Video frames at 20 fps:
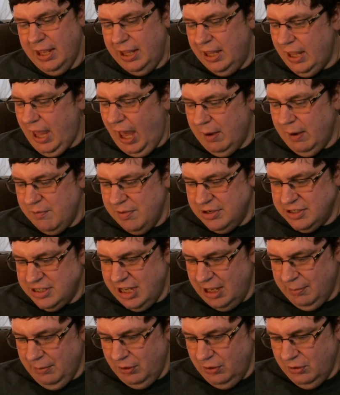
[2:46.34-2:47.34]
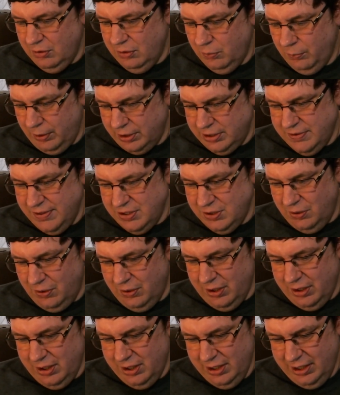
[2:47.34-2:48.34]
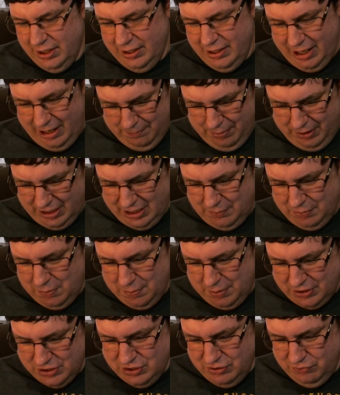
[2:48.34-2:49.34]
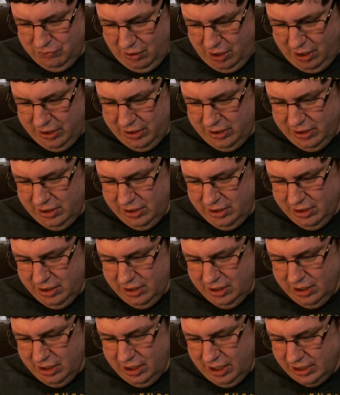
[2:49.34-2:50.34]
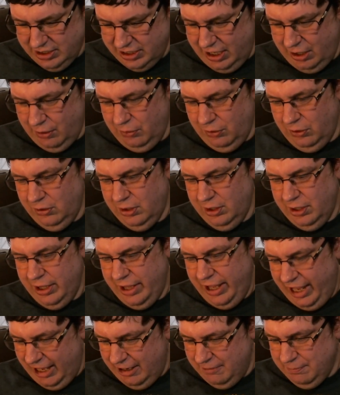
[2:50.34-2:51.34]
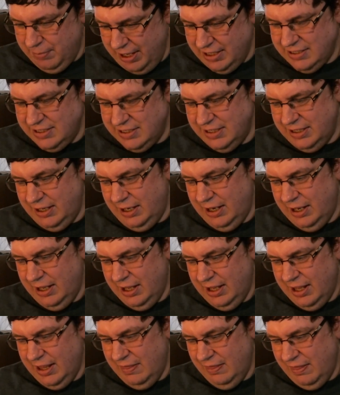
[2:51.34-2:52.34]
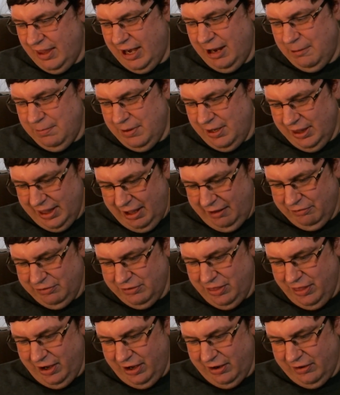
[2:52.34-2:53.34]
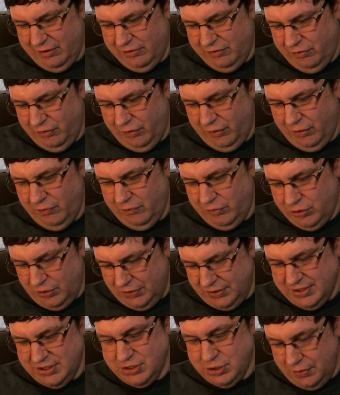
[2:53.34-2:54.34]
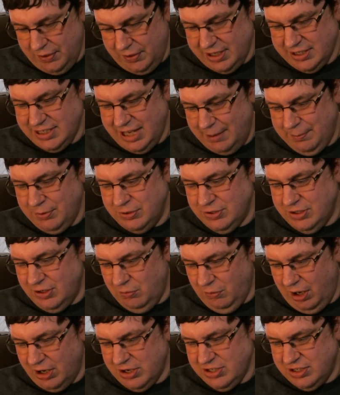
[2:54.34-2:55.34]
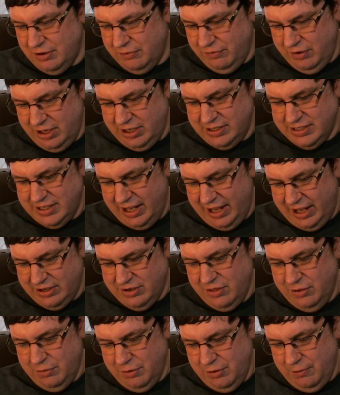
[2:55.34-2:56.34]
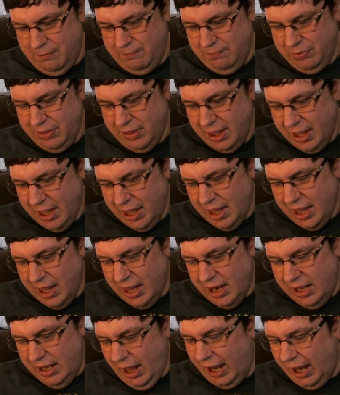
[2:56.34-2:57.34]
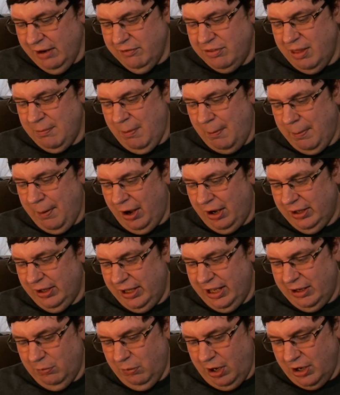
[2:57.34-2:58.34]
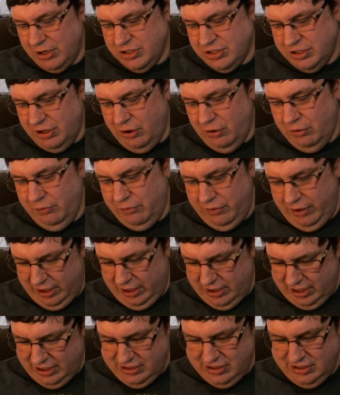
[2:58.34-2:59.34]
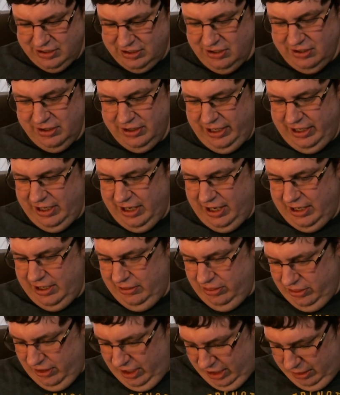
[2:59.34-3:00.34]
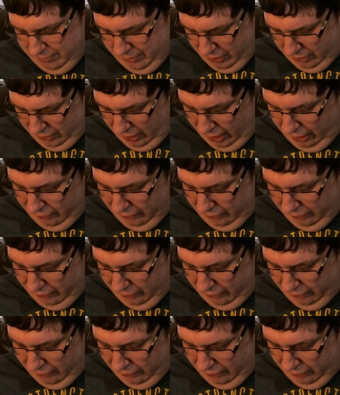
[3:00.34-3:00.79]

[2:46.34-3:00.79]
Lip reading: He got up from the table, went to the door, and picked up the pitcher of water, a towel, and basin that had been left there so the disciples could wash their feet as they entered the room. None of them apparently had washed their own feet, and certainly none had thought about